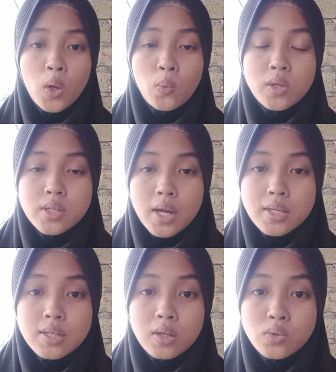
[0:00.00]
which
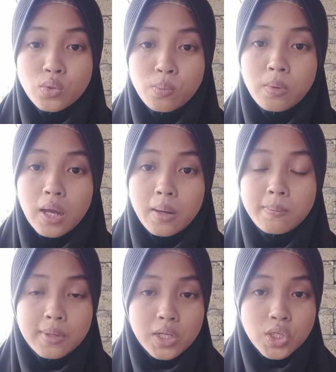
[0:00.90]
has a tube-like
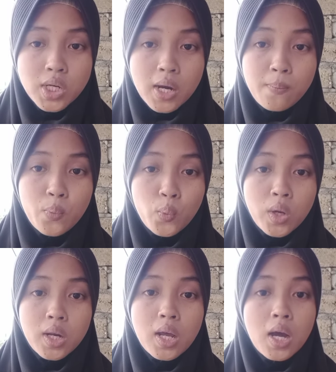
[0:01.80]
body shape
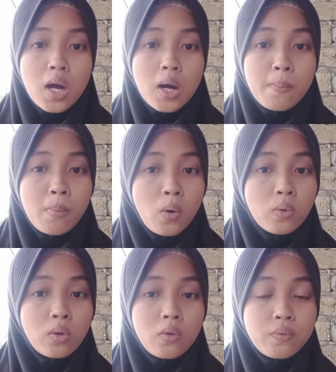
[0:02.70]
with a
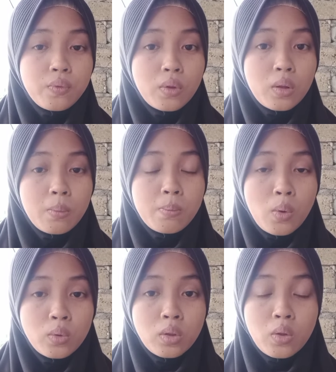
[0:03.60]
mouth
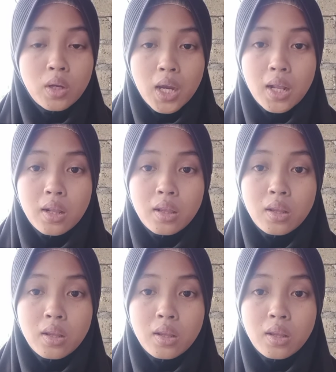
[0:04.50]
located